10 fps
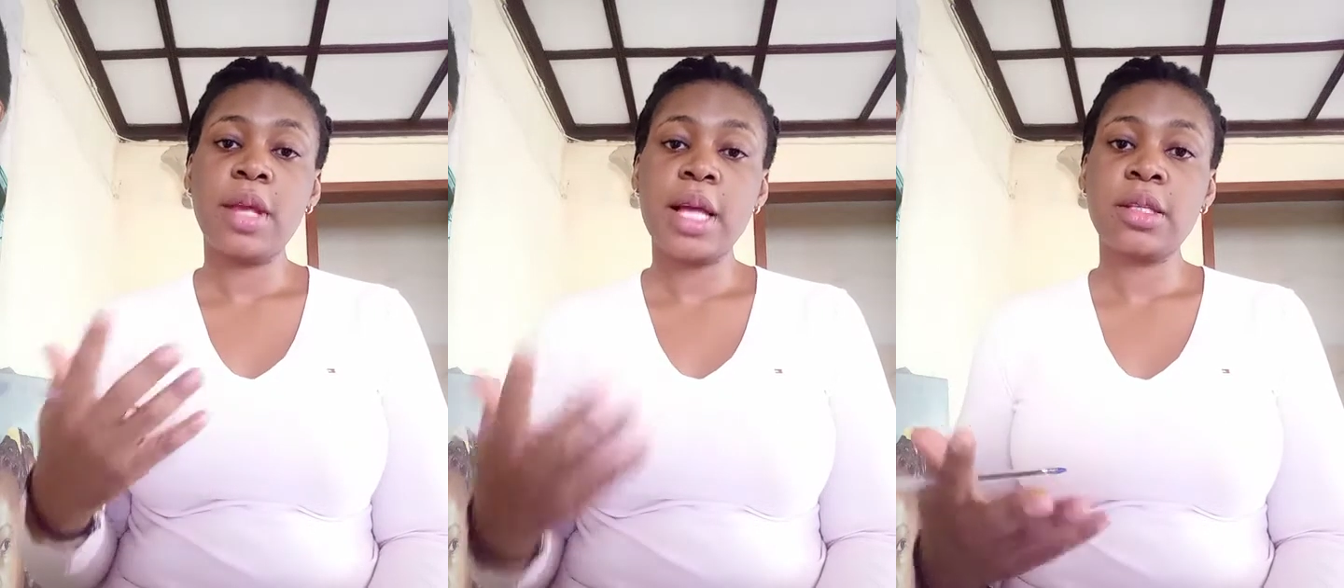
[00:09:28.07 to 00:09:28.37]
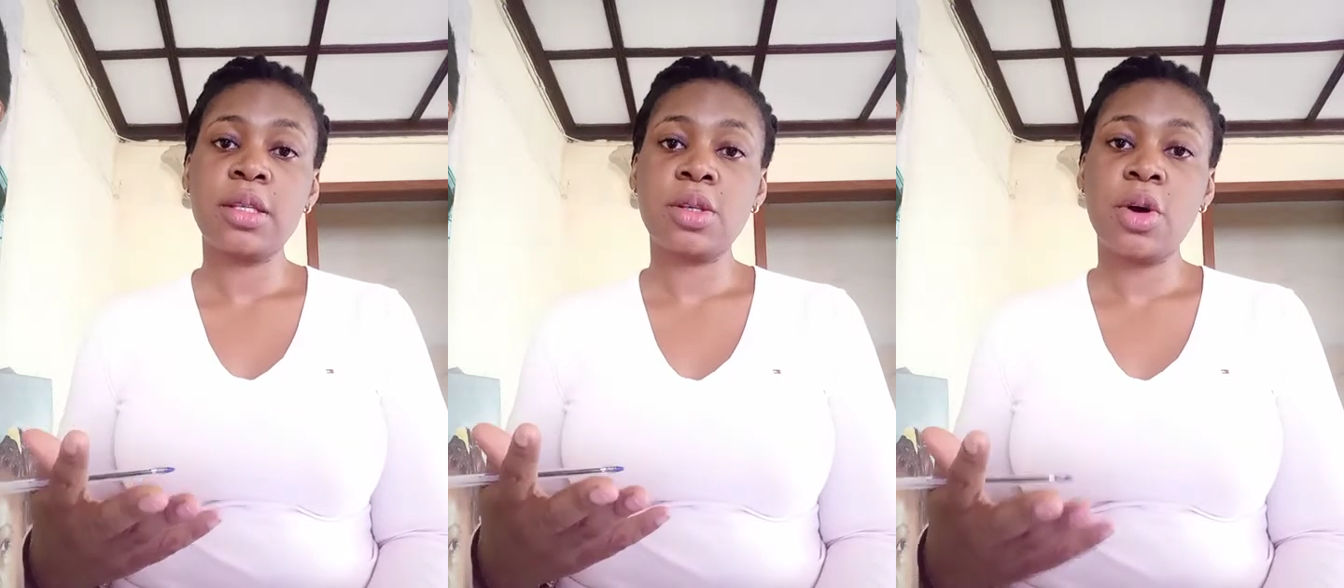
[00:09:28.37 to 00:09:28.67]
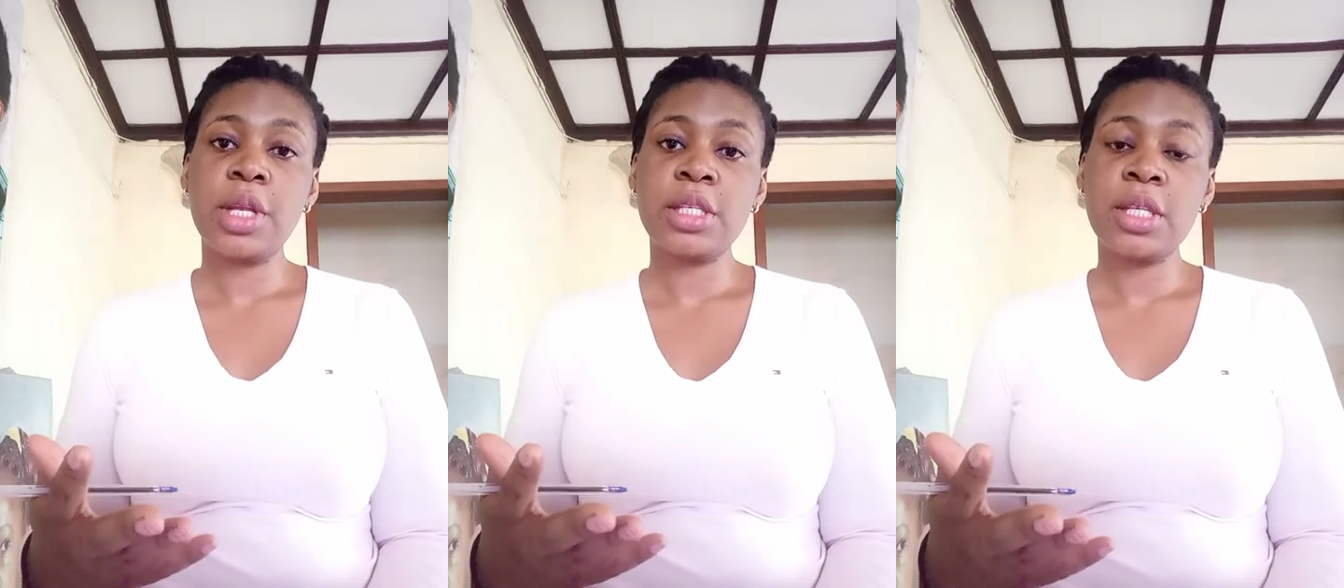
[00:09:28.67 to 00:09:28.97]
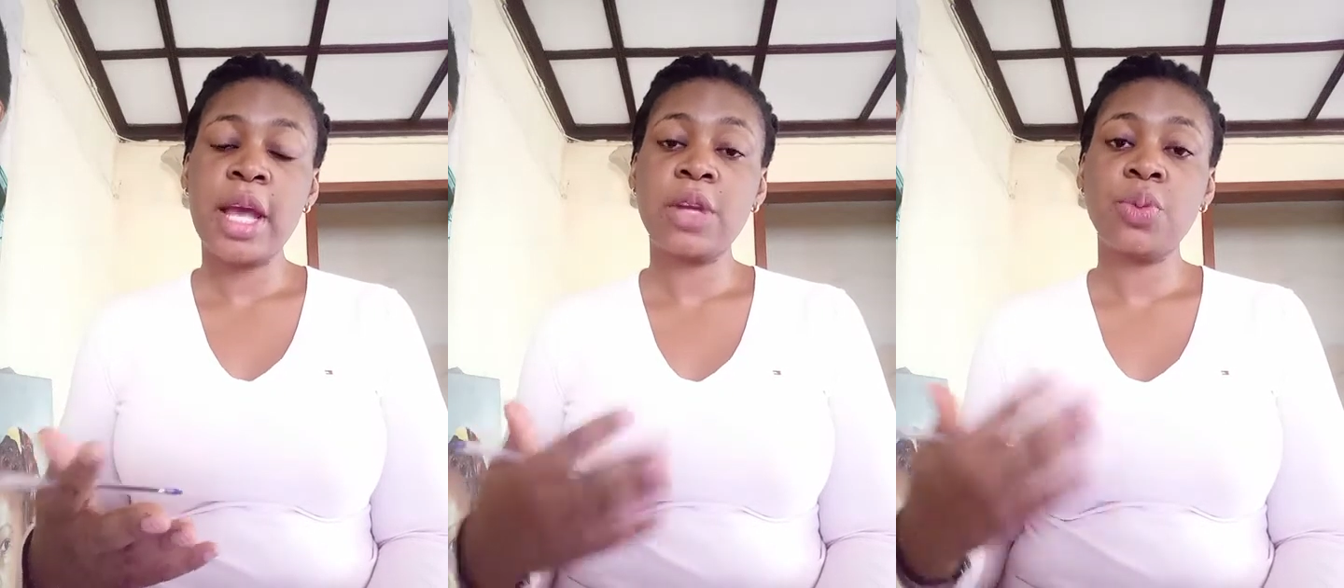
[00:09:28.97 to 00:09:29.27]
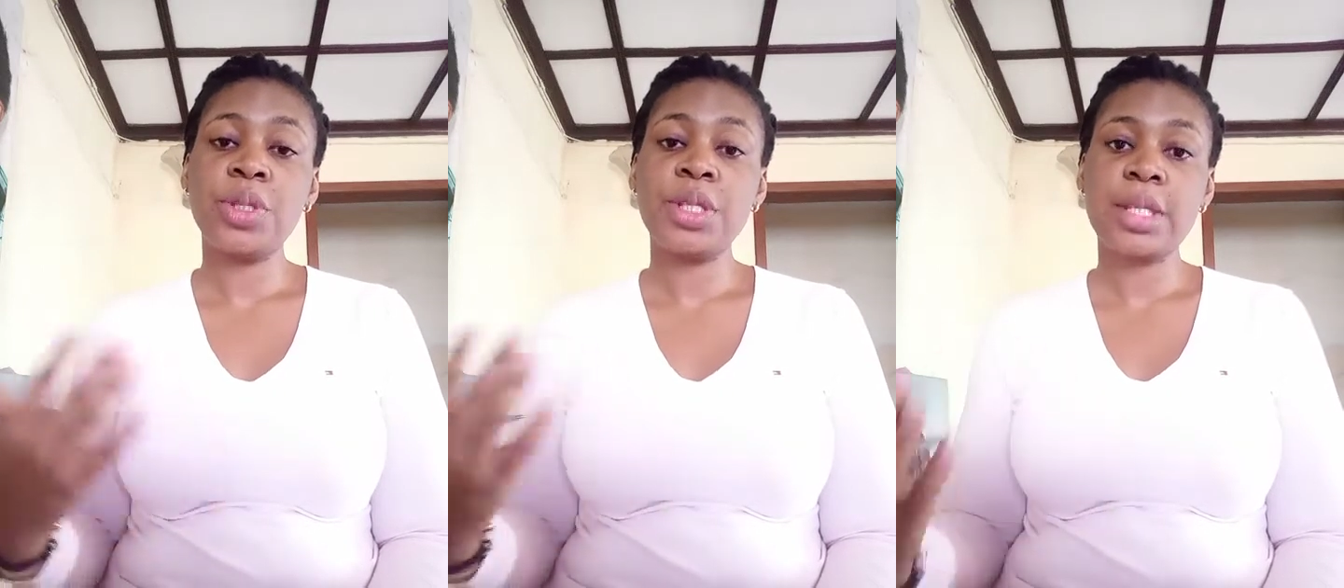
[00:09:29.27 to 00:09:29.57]
that is
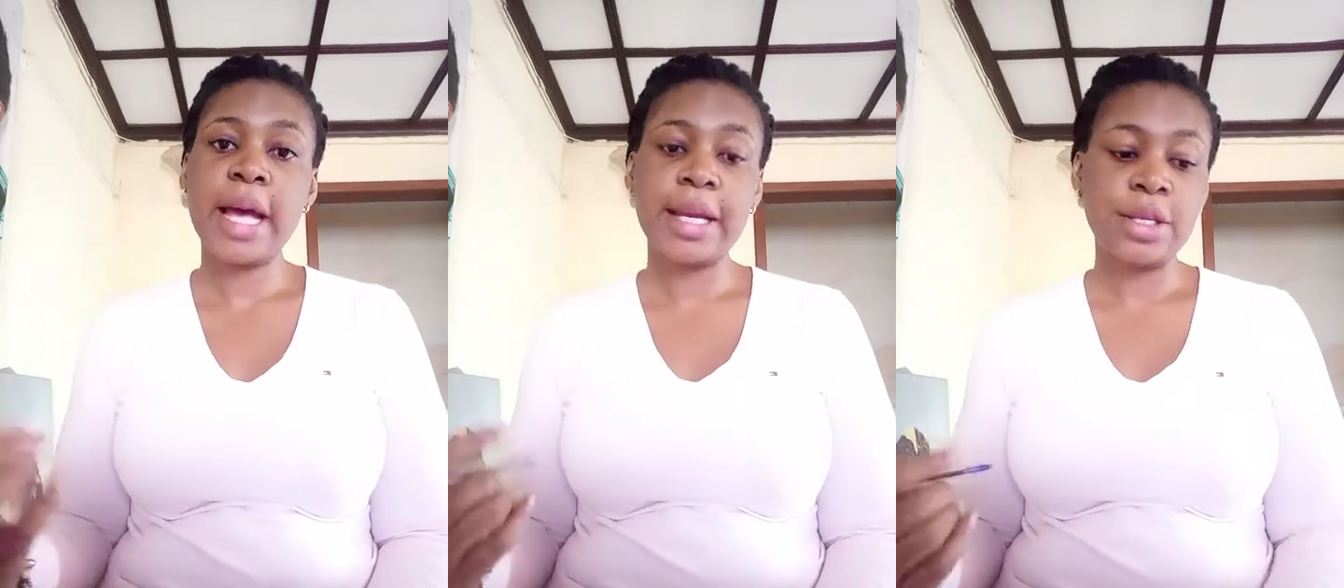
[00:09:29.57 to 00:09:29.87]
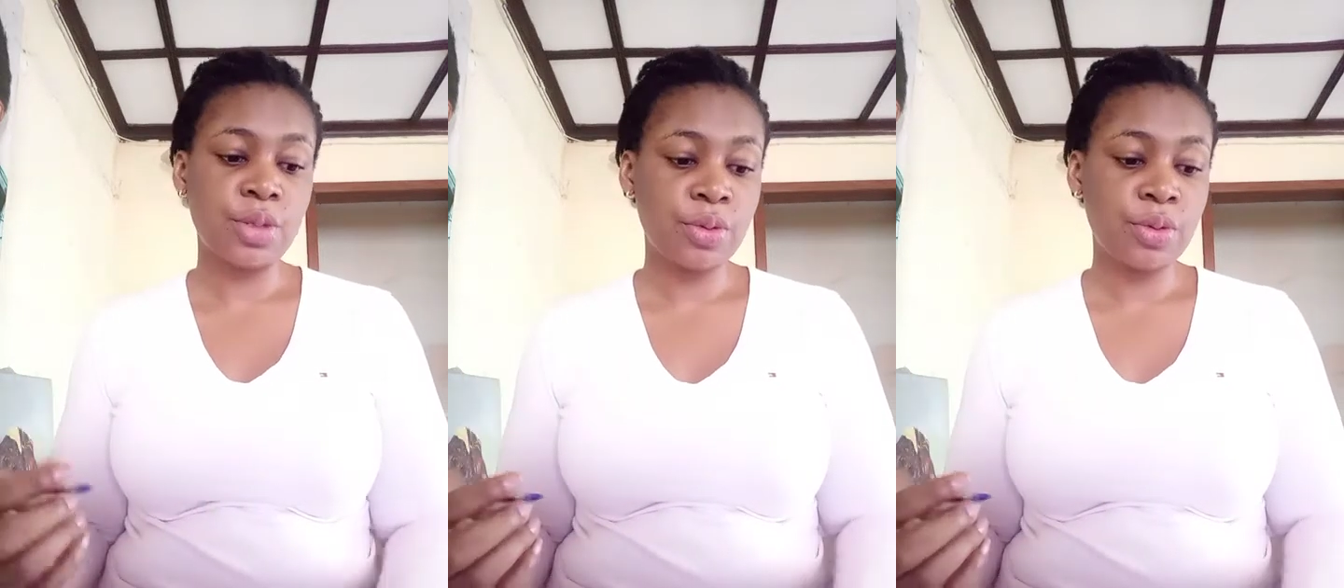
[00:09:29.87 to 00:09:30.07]
concerned with science.